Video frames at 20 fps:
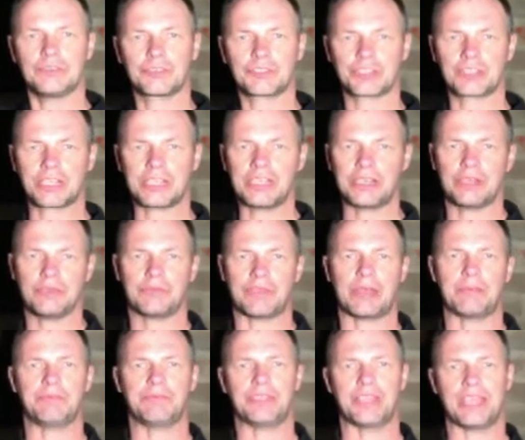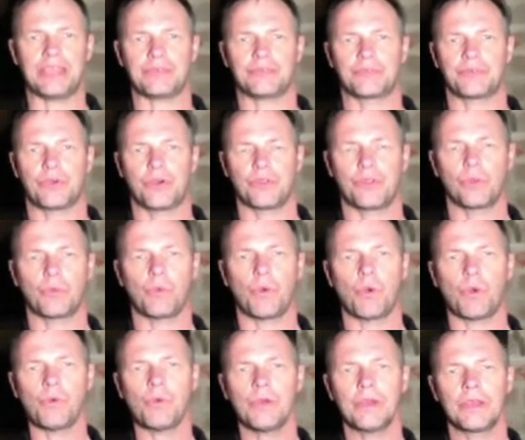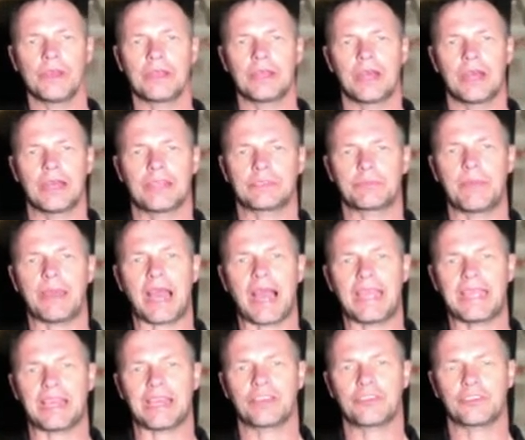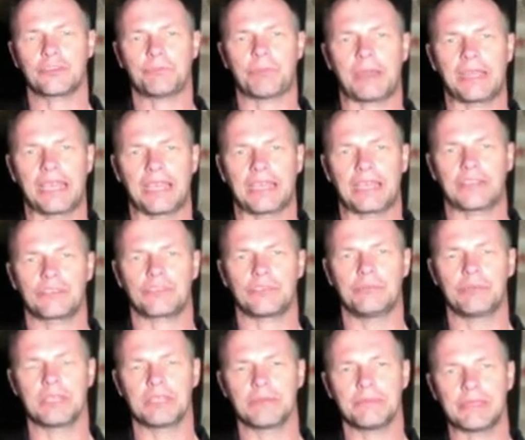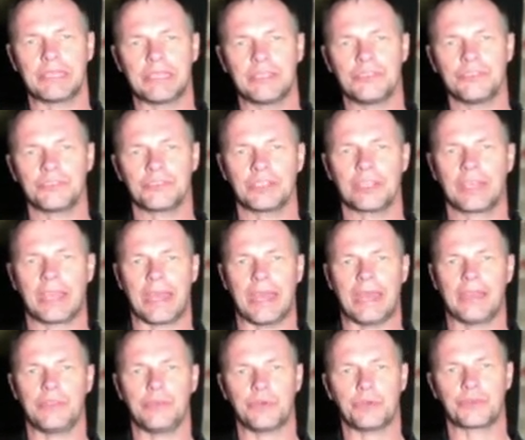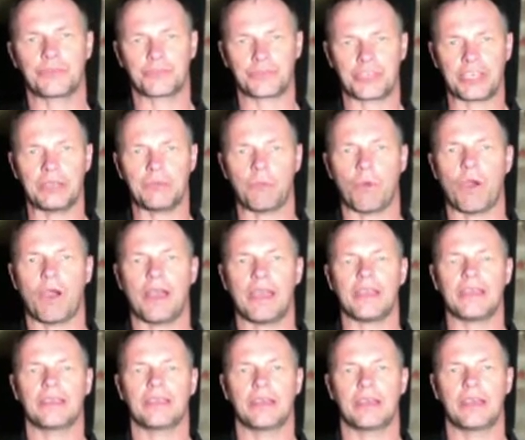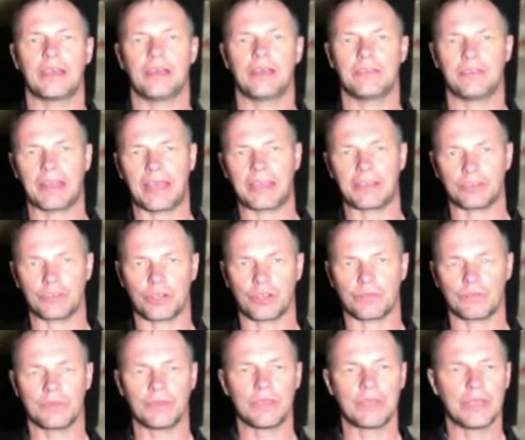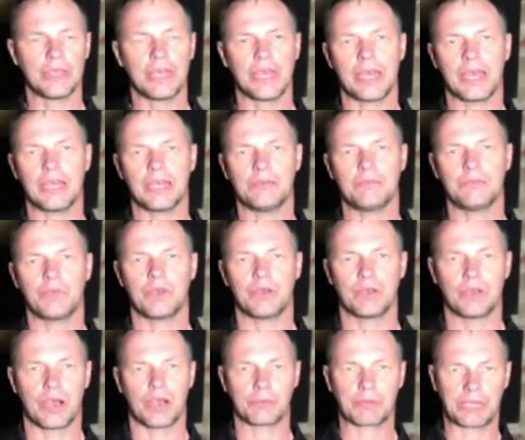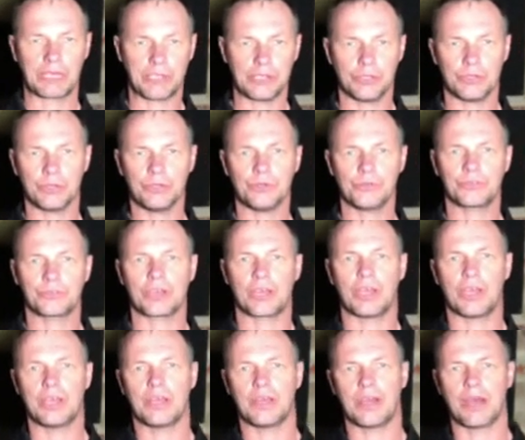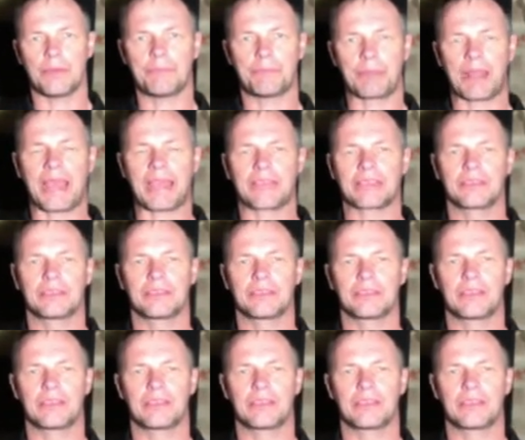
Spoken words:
sheet of MDF on the wall. It's about 800 by 800 millimeters, and you'll see why later on. I'm going to use a black